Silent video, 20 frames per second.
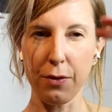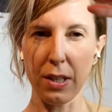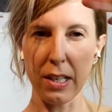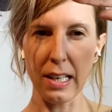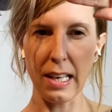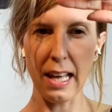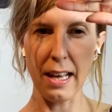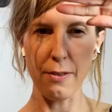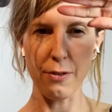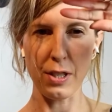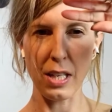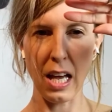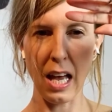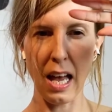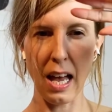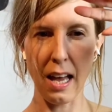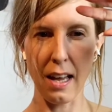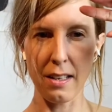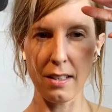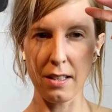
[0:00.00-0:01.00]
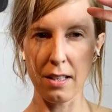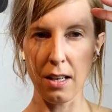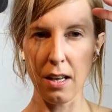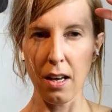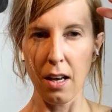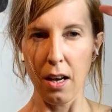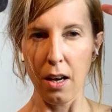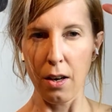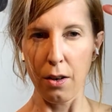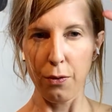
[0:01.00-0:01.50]
the left hand
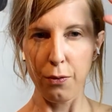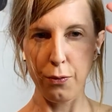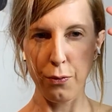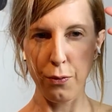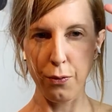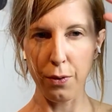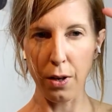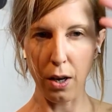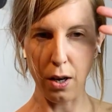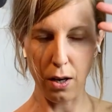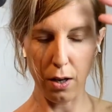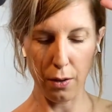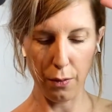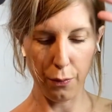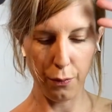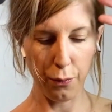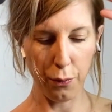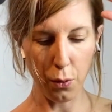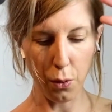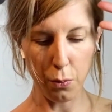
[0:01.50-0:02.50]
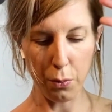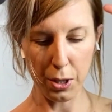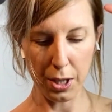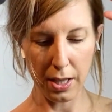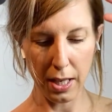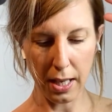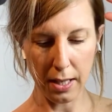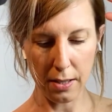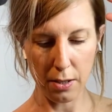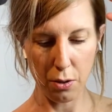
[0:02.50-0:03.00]
forward
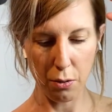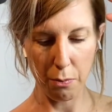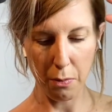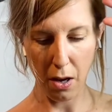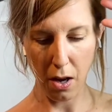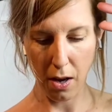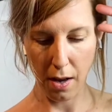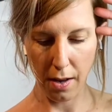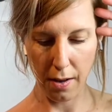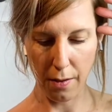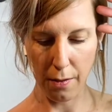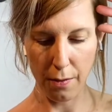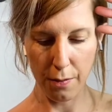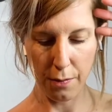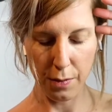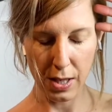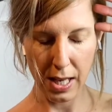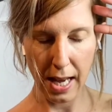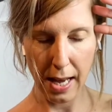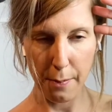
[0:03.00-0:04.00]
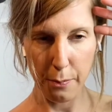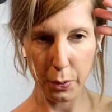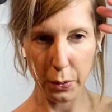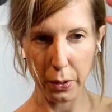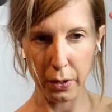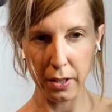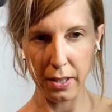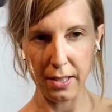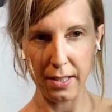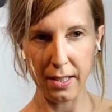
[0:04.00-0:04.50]
next to my
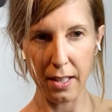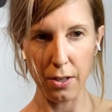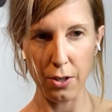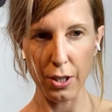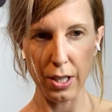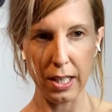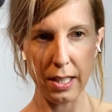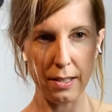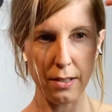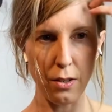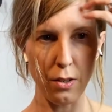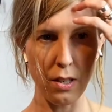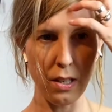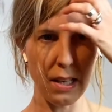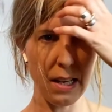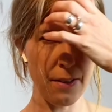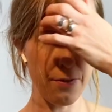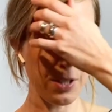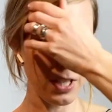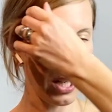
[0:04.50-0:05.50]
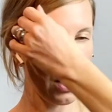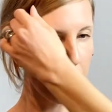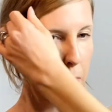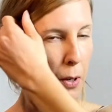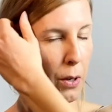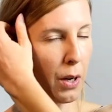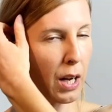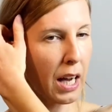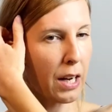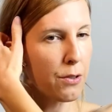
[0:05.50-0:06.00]
temple, essentially. So the left
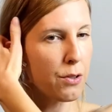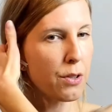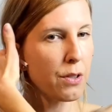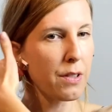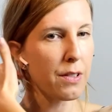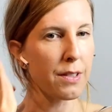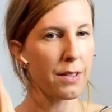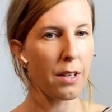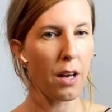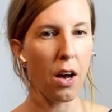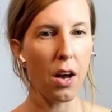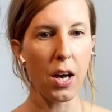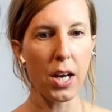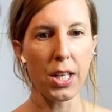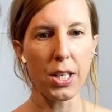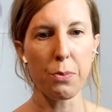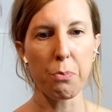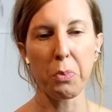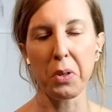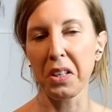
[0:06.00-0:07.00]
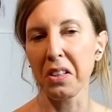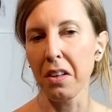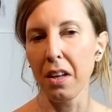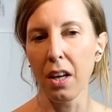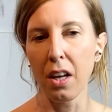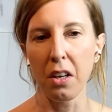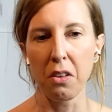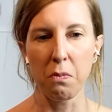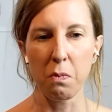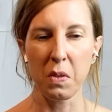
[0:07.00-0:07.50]
elbow out to the side, but
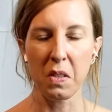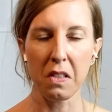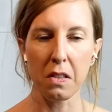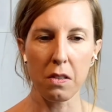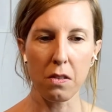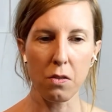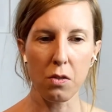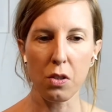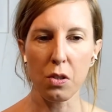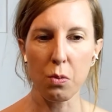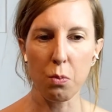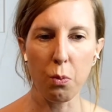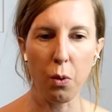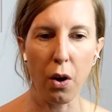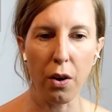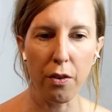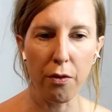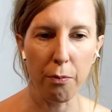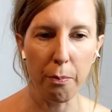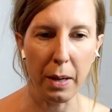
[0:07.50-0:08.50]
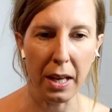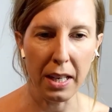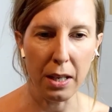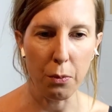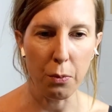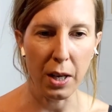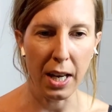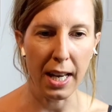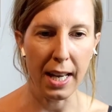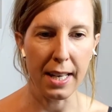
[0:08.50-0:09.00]
this is just one of many
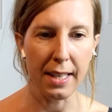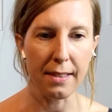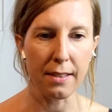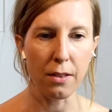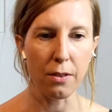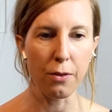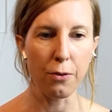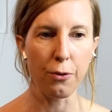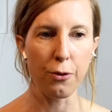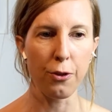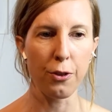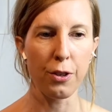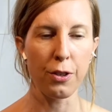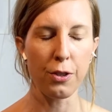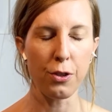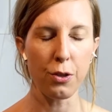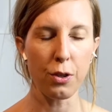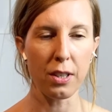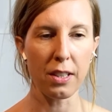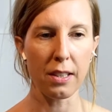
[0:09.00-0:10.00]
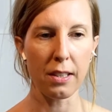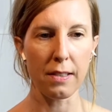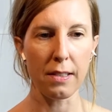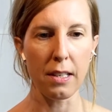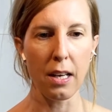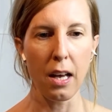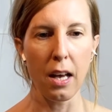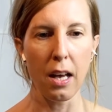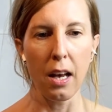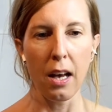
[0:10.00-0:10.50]
ways of doing this.
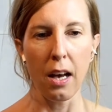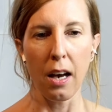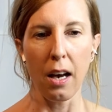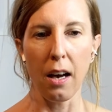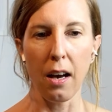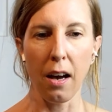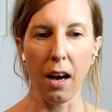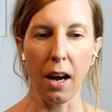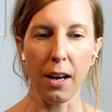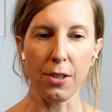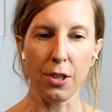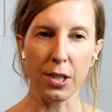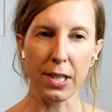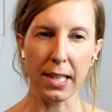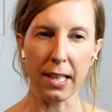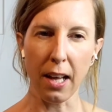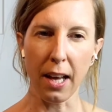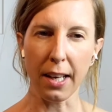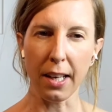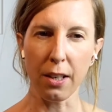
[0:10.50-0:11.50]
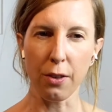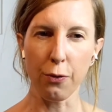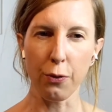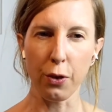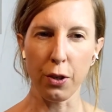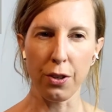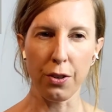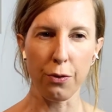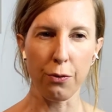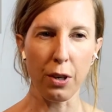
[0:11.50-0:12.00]
I just like it
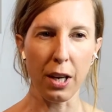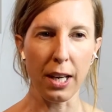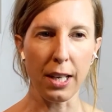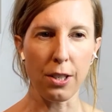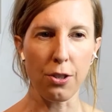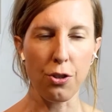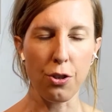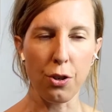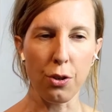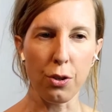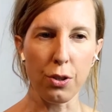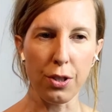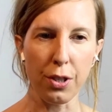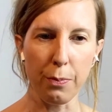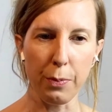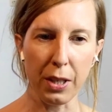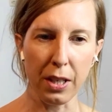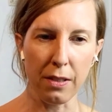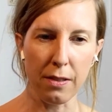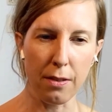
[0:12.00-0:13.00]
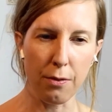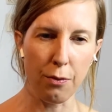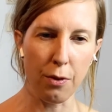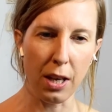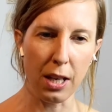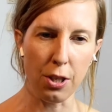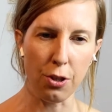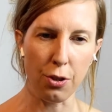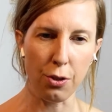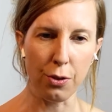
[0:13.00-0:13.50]
for the right shoulder because the
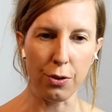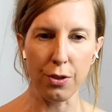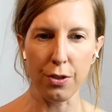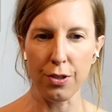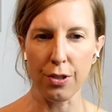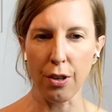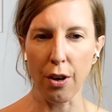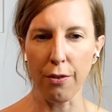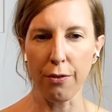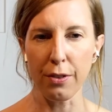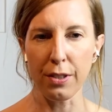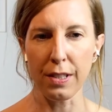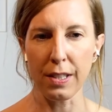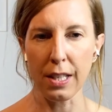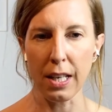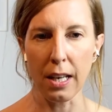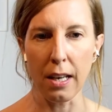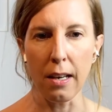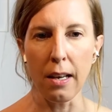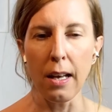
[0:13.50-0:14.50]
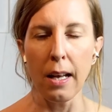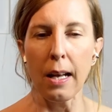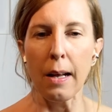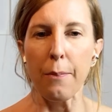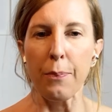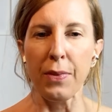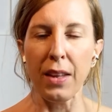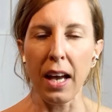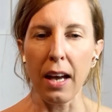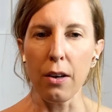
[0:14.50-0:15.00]
right shoulder softens here.
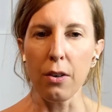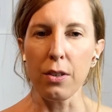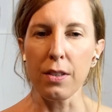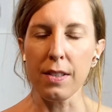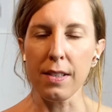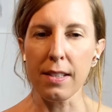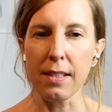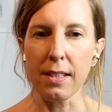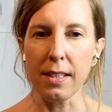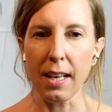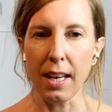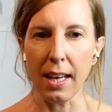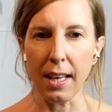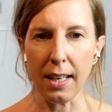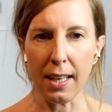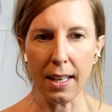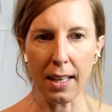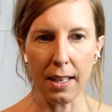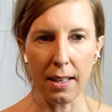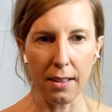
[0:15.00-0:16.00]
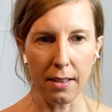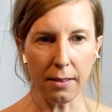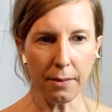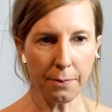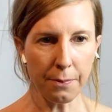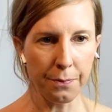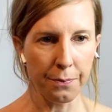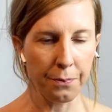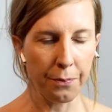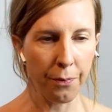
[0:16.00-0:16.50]
Now stay here,
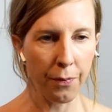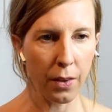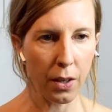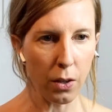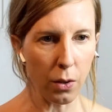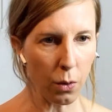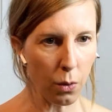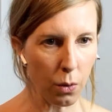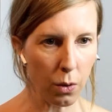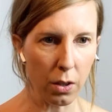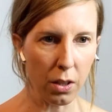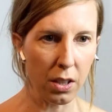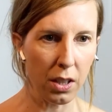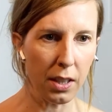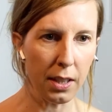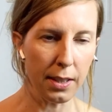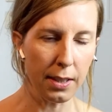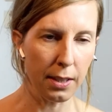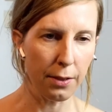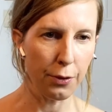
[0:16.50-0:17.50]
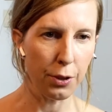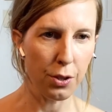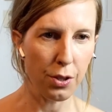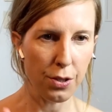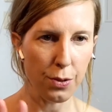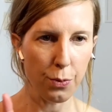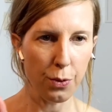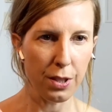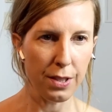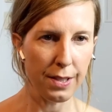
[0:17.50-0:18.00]
or if you
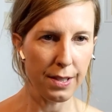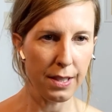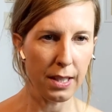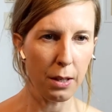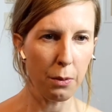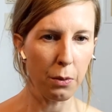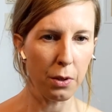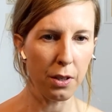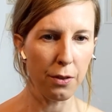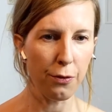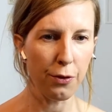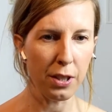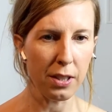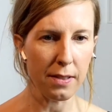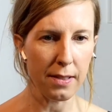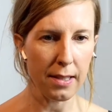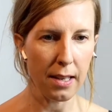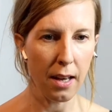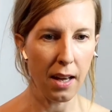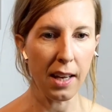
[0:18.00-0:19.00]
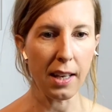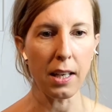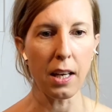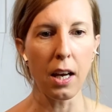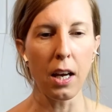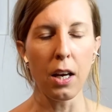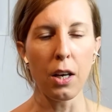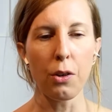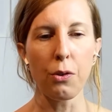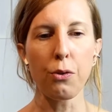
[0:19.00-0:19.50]
just want to see what it feels like,
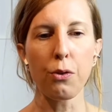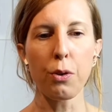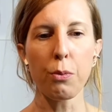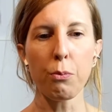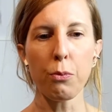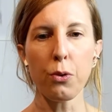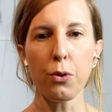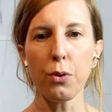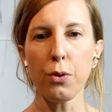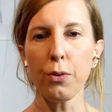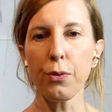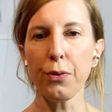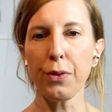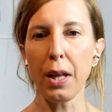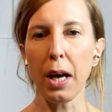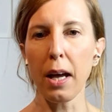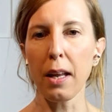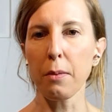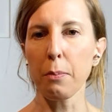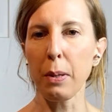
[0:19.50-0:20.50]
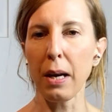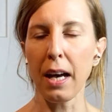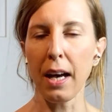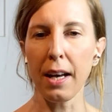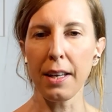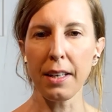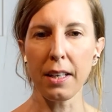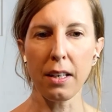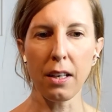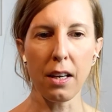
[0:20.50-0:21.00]
remove that
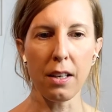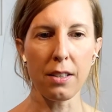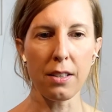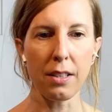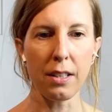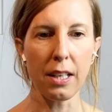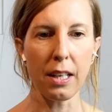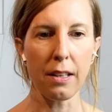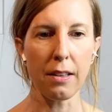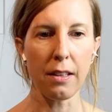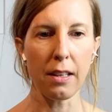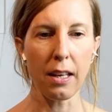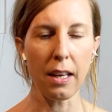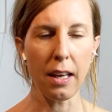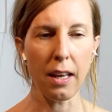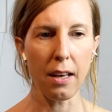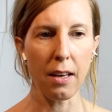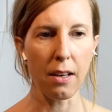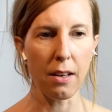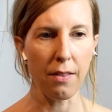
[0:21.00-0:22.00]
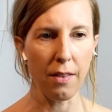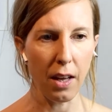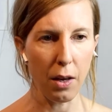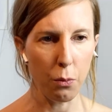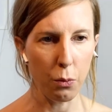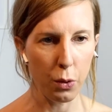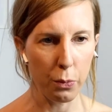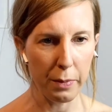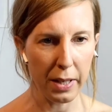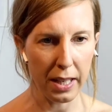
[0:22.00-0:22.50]
padding underneath the ear, and that
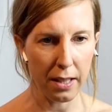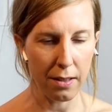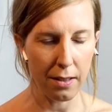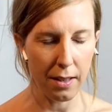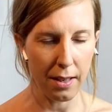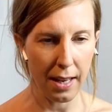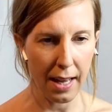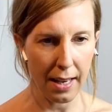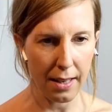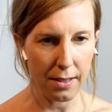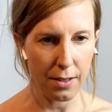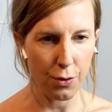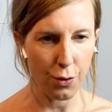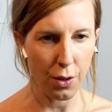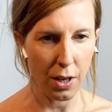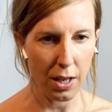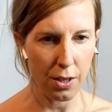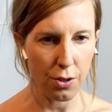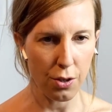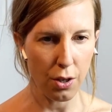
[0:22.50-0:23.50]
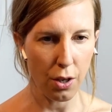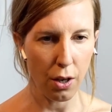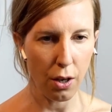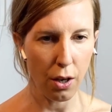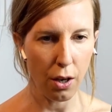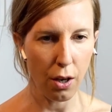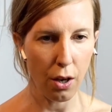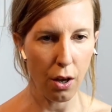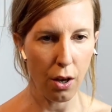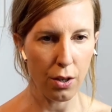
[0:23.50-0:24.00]
will make the neck stretch a
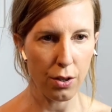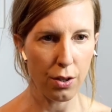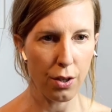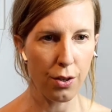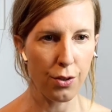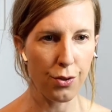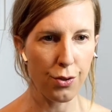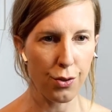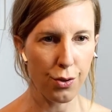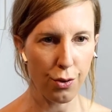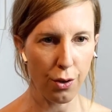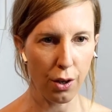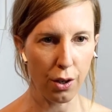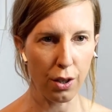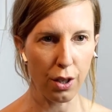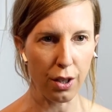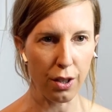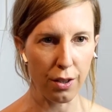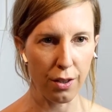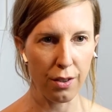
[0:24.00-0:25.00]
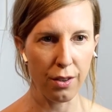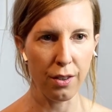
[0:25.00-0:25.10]
lot stronger.